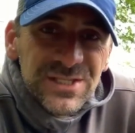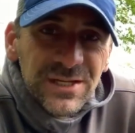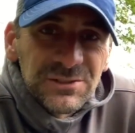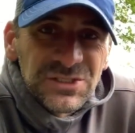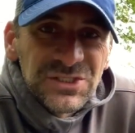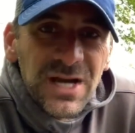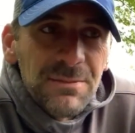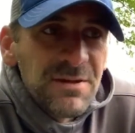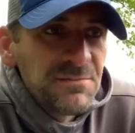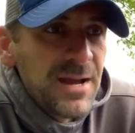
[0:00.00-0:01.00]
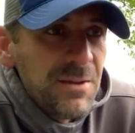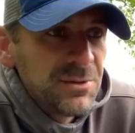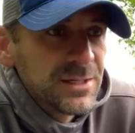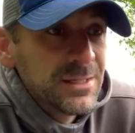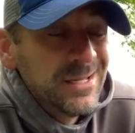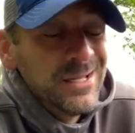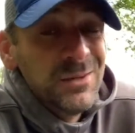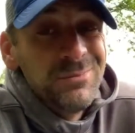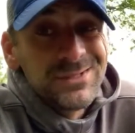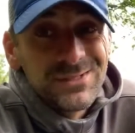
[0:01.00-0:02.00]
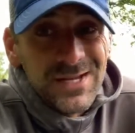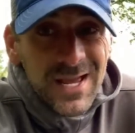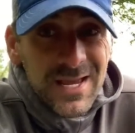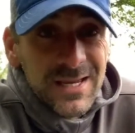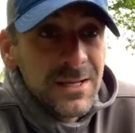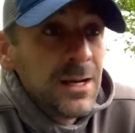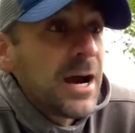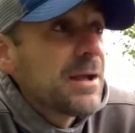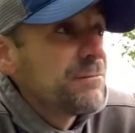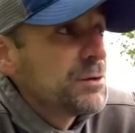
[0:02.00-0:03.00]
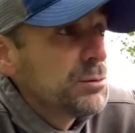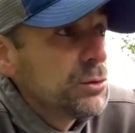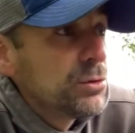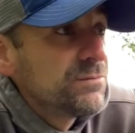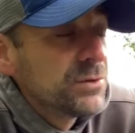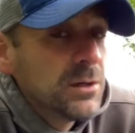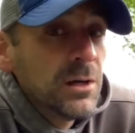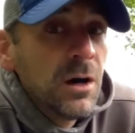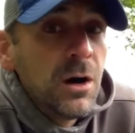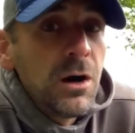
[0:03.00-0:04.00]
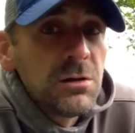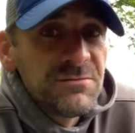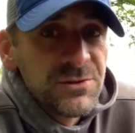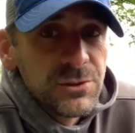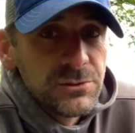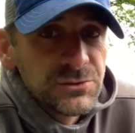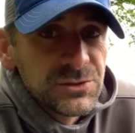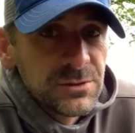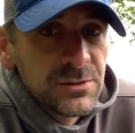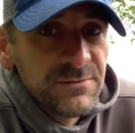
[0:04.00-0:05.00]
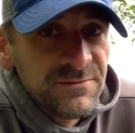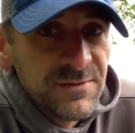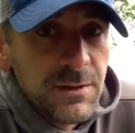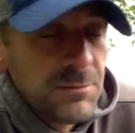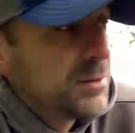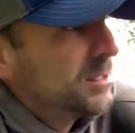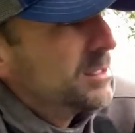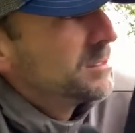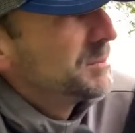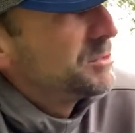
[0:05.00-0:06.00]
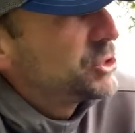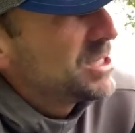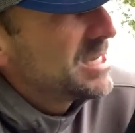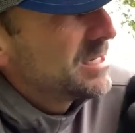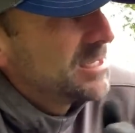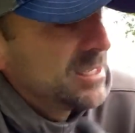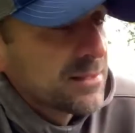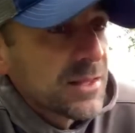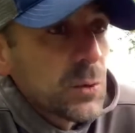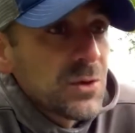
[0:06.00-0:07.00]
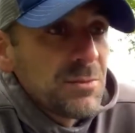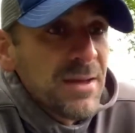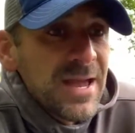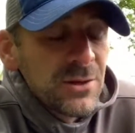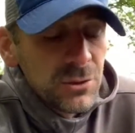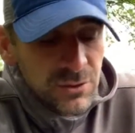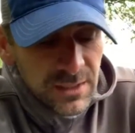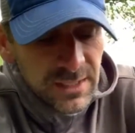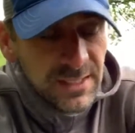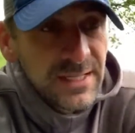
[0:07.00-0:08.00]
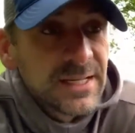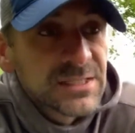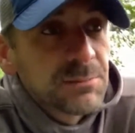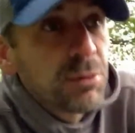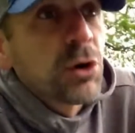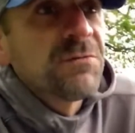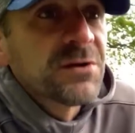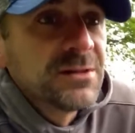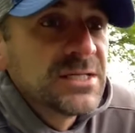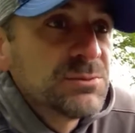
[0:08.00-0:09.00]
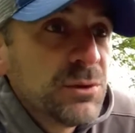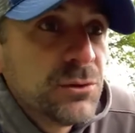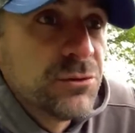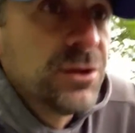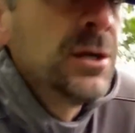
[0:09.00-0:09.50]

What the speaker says: in there to stop that from happening. But today I removed all of those from the machine. That way the panel is perfectly smooth.